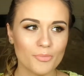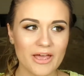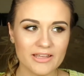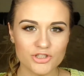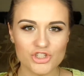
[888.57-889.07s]

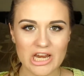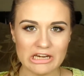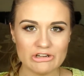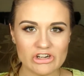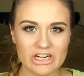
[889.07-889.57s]
Back in
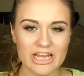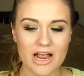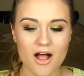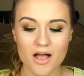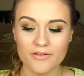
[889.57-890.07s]

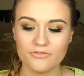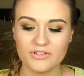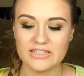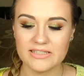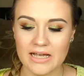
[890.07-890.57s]
January, I've
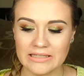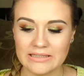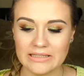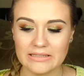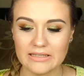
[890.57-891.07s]

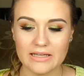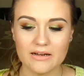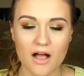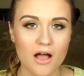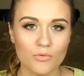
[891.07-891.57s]
decided
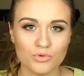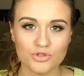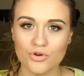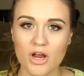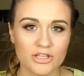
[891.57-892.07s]
that I
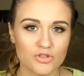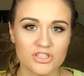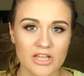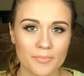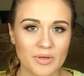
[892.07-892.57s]
would try to
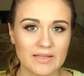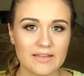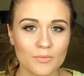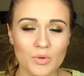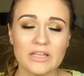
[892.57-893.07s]
stop
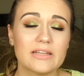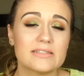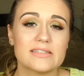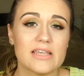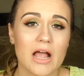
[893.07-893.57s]
eating meat
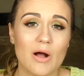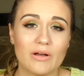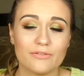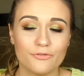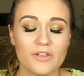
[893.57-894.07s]
and see how
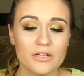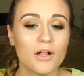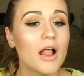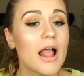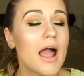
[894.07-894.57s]
I
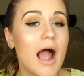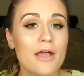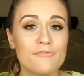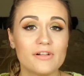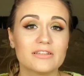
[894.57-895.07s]
feel.
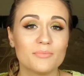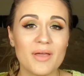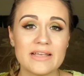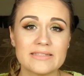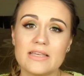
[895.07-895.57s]
I felt
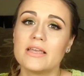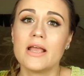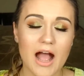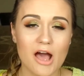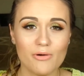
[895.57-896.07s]

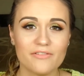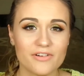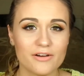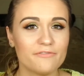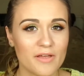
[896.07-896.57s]
amazing.
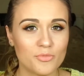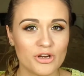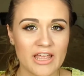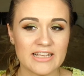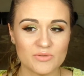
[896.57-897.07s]
However,
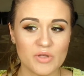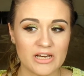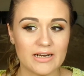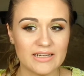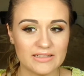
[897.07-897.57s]
February has
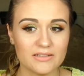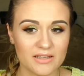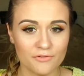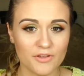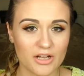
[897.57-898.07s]
been a little
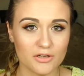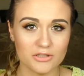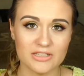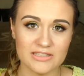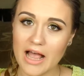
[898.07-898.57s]

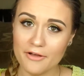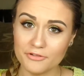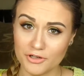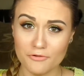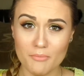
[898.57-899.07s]
difficult because
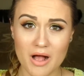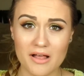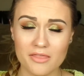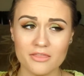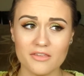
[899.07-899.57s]
after a
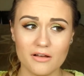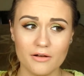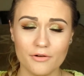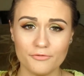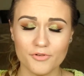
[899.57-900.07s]
month
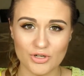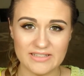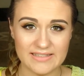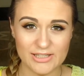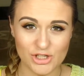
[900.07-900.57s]
of
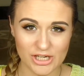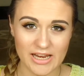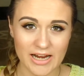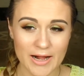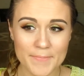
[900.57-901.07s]

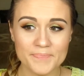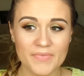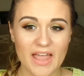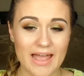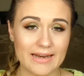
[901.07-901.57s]
transitioning
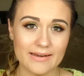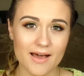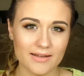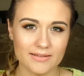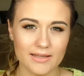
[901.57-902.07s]
and not